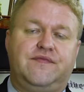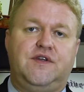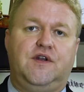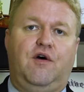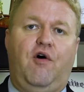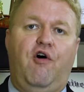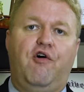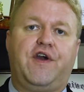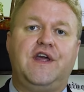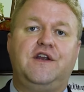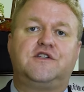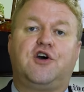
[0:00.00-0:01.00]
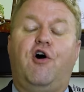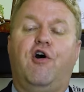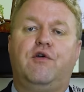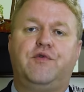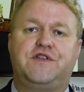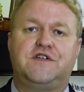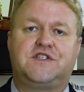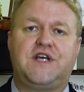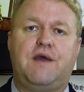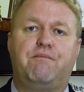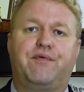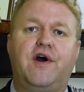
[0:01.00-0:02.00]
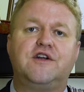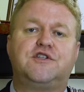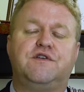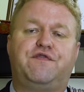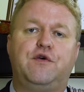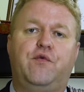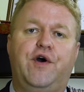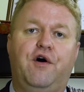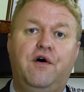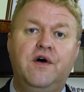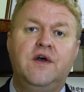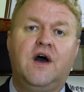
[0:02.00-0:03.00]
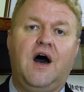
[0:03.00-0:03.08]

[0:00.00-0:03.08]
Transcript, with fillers: you know, all getting tarred with the same brush, if you will.